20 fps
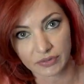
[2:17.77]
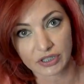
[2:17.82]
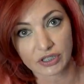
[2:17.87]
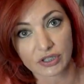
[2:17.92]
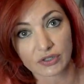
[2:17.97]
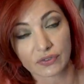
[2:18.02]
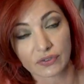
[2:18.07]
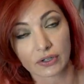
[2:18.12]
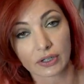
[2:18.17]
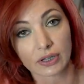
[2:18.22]
This
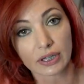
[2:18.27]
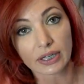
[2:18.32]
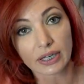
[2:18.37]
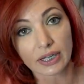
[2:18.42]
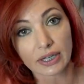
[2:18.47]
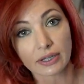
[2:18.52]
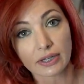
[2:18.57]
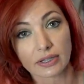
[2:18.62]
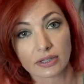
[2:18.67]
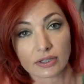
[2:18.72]
is for
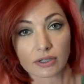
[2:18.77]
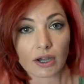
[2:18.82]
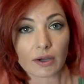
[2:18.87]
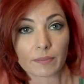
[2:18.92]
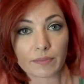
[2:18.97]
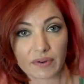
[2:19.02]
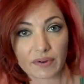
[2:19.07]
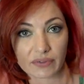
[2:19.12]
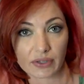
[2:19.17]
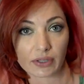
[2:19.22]
cleaning the
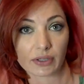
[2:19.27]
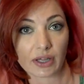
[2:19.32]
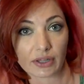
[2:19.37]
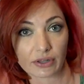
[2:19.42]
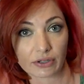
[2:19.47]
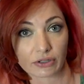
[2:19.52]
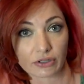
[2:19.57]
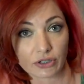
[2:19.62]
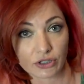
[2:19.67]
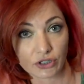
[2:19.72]
top of the
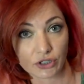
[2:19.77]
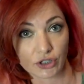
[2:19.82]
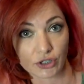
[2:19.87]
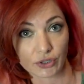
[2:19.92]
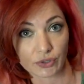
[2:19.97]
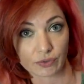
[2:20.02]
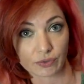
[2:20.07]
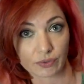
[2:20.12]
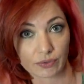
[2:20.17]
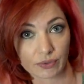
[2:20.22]
leather shoe.